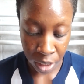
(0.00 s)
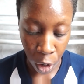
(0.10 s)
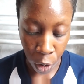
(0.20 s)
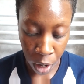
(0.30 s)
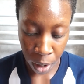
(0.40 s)
so
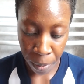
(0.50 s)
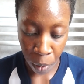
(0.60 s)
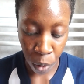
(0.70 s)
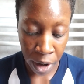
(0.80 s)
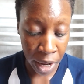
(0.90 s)

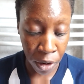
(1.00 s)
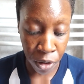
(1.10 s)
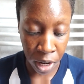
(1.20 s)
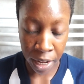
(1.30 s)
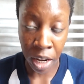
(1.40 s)
I'm wearing
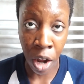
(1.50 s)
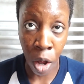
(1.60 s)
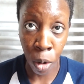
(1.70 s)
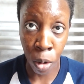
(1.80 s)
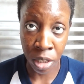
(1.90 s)
an
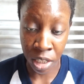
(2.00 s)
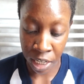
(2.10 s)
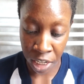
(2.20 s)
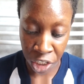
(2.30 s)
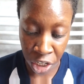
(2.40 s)
old
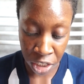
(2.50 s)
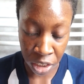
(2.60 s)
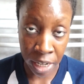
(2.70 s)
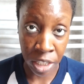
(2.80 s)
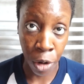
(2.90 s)
t-shirt,
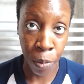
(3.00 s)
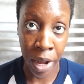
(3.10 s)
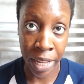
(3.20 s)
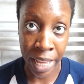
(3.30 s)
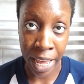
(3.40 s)
so I don't
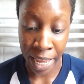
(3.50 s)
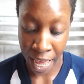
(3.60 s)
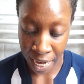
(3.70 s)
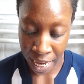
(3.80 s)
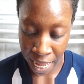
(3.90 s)
mind getting
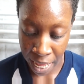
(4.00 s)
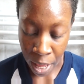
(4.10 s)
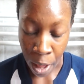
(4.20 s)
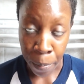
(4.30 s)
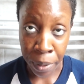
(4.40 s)
any
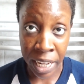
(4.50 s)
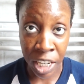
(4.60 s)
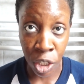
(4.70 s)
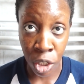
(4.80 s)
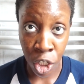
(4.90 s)

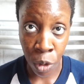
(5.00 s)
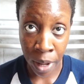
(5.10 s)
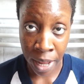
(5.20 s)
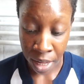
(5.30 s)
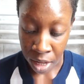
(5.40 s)
bleach onto
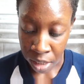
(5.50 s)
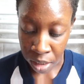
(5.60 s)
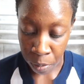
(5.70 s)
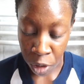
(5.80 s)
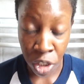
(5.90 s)
it.
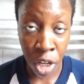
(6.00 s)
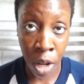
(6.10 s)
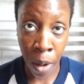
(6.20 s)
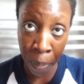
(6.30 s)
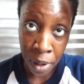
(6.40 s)
So I'm just going
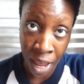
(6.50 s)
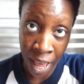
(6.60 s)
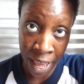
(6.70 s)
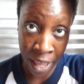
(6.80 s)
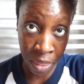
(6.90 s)
to
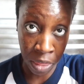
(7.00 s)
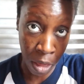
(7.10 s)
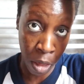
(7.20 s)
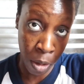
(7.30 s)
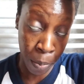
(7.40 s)
apply
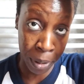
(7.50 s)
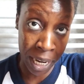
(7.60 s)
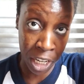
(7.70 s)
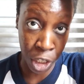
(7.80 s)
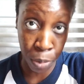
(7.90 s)
the
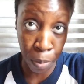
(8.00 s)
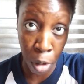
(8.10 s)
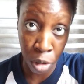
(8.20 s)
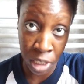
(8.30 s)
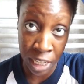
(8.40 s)
bleach
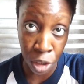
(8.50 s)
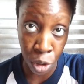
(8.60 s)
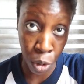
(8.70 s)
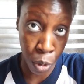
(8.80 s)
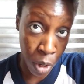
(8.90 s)
mostly
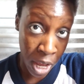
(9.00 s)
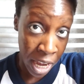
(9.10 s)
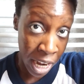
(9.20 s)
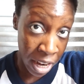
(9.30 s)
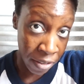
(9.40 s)
to
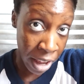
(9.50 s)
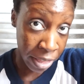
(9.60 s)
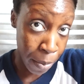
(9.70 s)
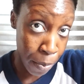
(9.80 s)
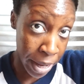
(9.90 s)
kind of
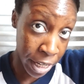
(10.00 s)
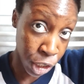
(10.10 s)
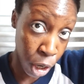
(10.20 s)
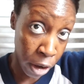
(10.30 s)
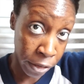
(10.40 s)
like the mid
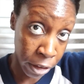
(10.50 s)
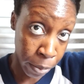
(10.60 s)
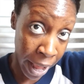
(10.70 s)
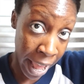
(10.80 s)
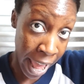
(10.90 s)
shaft of
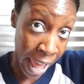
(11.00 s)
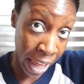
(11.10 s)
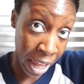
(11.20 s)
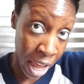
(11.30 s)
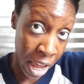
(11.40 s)
my
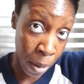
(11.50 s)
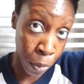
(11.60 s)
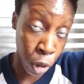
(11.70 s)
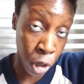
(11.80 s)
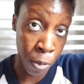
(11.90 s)
hair.
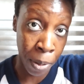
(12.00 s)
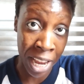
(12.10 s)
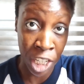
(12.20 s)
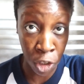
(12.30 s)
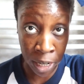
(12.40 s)
I'm not going to
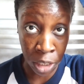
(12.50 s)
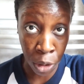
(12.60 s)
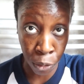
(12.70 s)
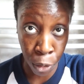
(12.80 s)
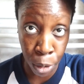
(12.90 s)
apply it straight to
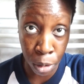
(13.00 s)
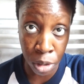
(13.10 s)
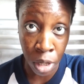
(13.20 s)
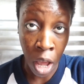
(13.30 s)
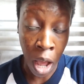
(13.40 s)
the
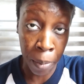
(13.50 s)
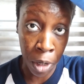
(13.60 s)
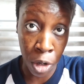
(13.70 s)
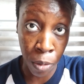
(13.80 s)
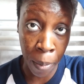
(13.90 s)
roots. I'm
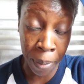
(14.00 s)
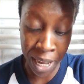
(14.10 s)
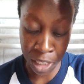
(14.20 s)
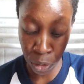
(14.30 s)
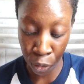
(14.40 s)
going to
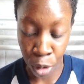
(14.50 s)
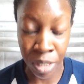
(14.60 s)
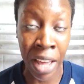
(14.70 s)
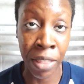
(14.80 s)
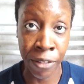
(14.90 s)
apply it to the
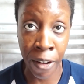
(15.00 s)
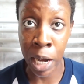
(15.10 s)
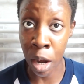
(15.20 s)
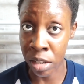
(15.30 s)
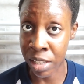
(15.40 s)
roots at the
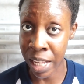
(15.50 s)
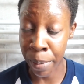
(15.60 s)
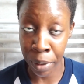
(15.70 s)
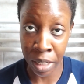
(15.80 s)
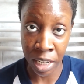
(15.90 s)
very last
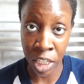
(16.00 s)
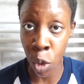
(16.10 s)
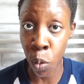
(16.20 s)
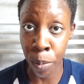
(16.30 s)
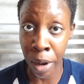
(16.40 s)
step, because I
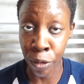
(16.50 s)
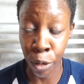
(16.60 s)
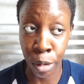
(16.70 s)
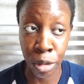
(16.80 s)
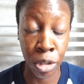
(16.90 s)
don't want my
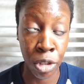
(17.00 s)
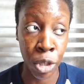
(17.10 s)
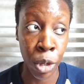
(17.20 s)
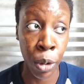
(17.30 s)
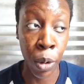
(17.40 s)
roots
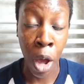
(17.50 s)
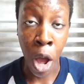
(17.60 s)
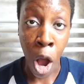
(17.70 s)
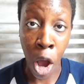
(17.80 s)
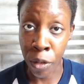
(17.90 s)
to
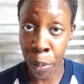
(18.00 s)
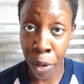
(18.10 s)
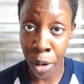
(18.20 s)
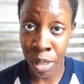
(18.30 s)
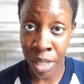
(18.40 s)
over
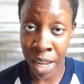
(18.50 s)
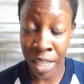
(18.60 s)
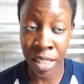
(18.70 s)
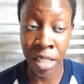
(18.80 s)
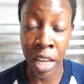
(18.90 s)

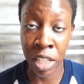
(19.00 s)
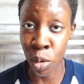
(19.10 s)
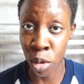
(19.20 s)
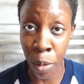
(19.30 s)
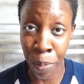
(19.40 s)
process. It's
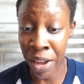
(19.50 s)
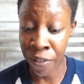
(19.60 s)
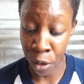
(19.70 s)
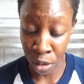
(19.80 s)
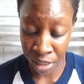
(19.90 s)
also
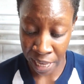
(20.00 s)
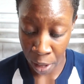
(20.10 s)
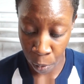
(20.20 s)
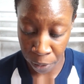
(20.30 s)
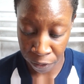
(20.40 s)
bad for your
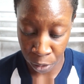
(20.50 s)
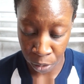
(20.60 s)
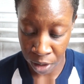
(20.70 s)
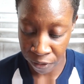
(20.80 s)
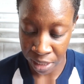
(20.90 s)
scalp if
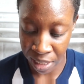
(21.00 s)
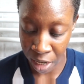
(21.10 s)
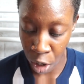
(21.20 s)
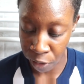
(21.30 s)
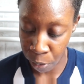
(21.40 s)
it's
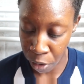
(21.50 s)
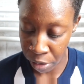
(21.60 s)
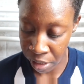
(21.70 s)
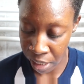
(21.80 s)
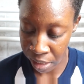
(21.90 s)
like over
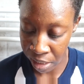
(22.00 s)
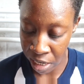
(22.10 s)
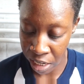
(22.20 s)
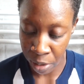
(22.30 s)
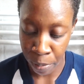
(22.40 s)
processed,
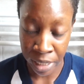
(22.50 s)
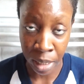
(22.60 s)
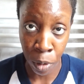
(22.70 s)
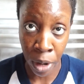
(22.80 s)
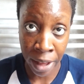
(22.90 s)
and it can mess
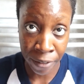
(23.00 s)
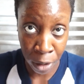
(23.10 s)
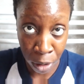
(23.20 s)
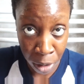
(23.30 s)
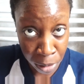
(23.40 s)
up your hair
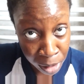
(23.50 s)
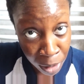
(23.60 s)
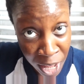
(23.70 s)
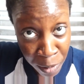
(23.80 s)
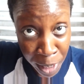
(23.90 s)
follicles.
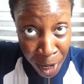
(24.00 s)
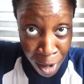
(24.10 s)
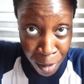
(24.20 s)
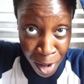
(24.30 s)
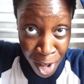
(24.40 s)
So here we
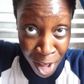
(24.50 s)
go.